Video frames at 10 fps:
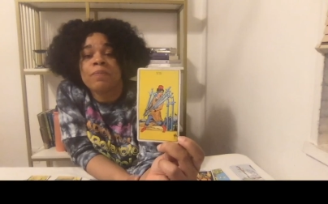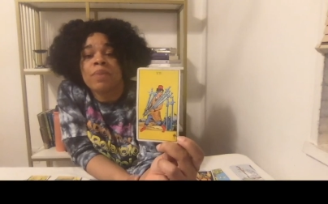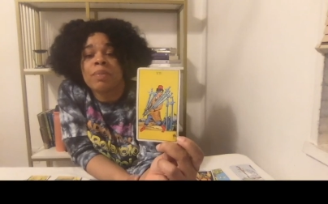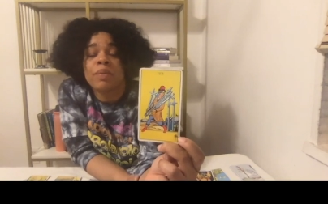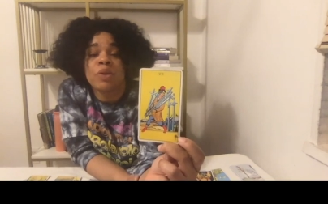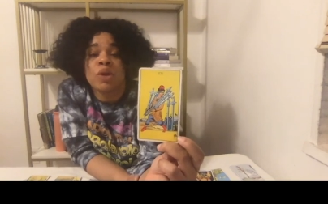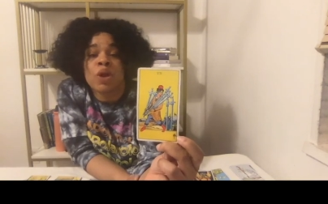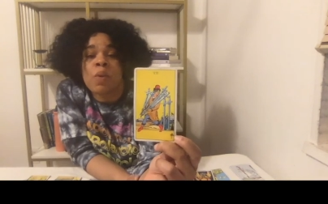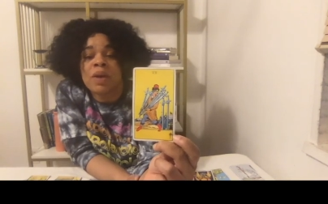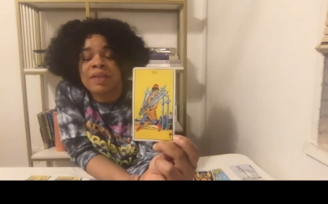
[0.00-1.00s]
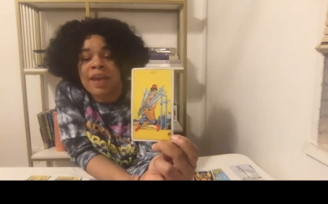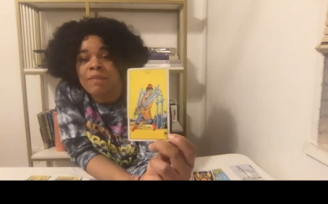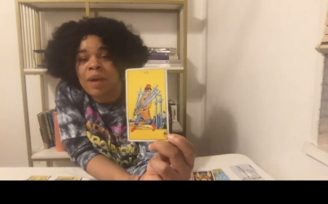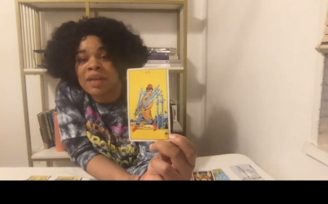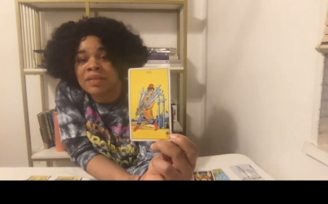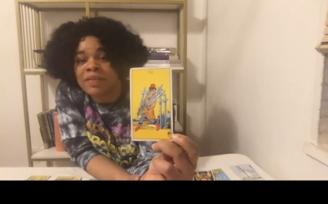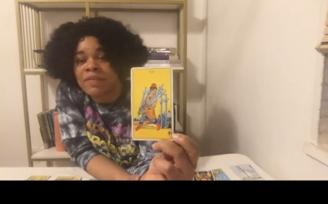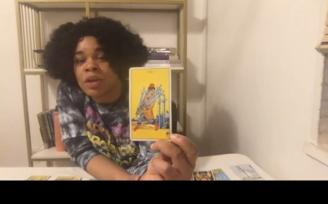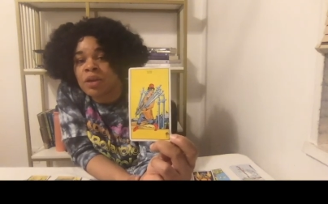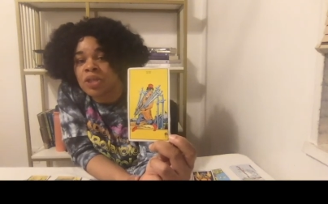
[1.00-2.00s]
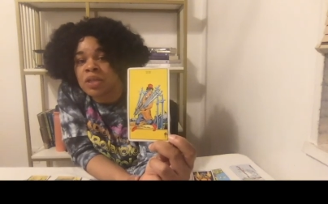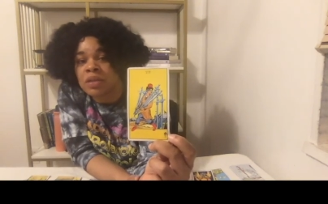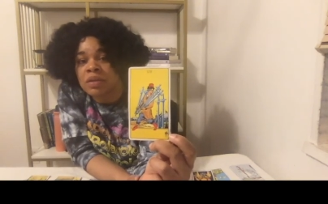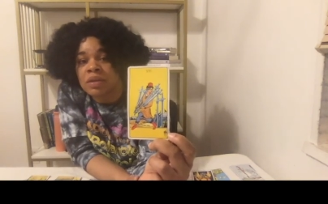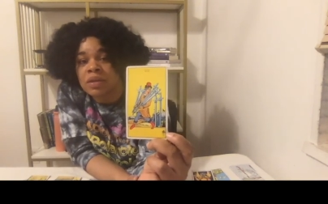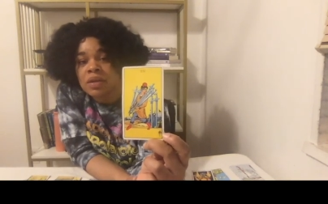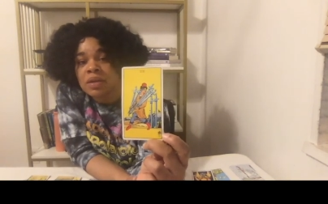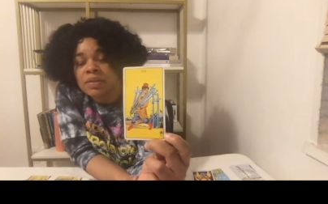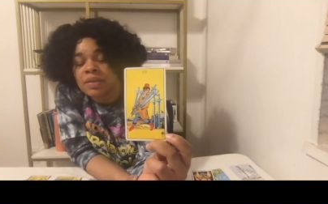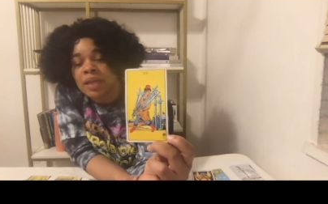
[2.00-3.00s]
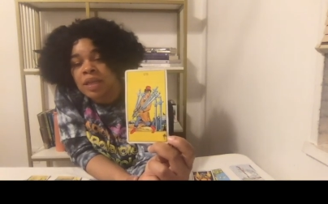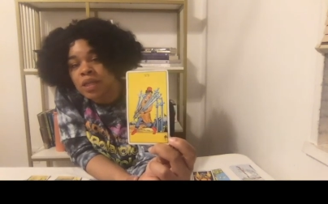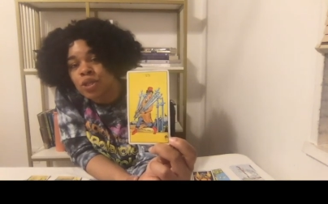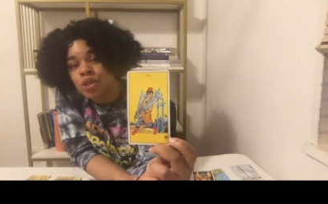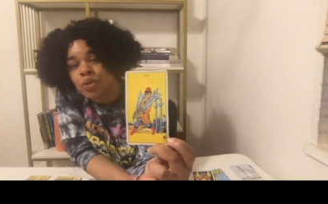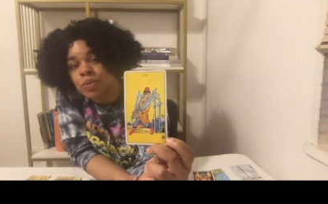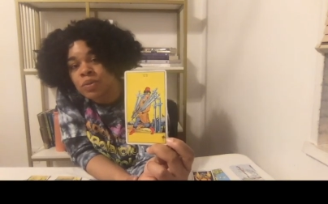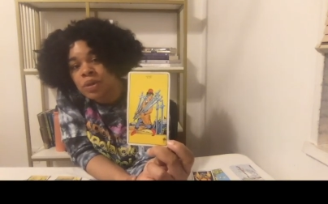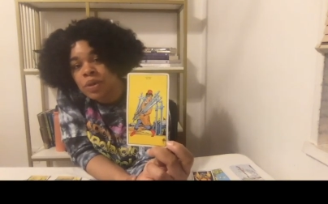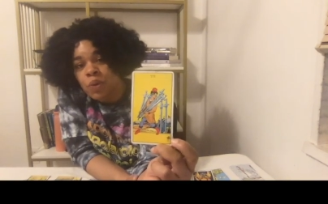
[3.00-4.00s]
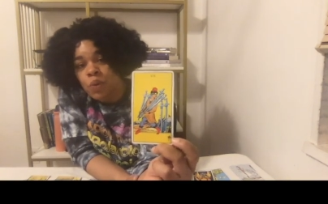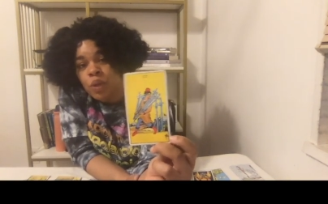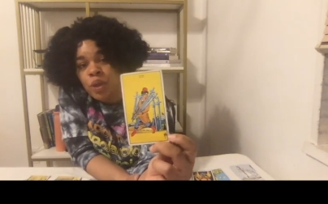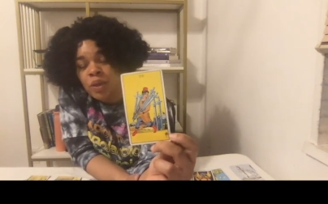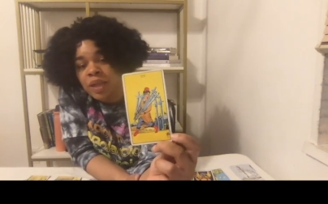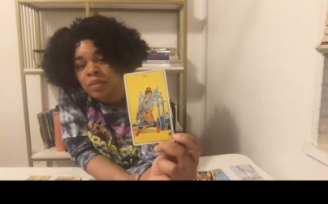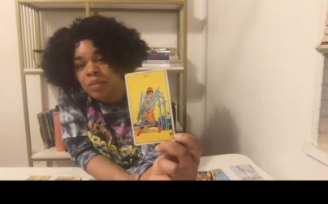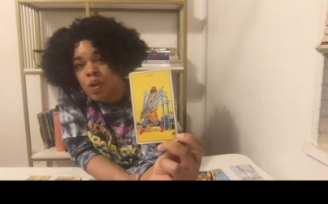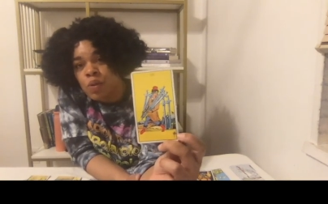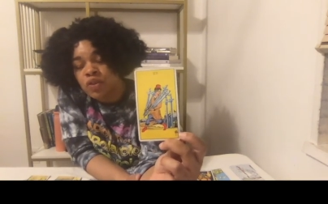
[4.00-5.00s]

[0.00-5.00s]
People don't always have positive energy to lend you when you let them know what your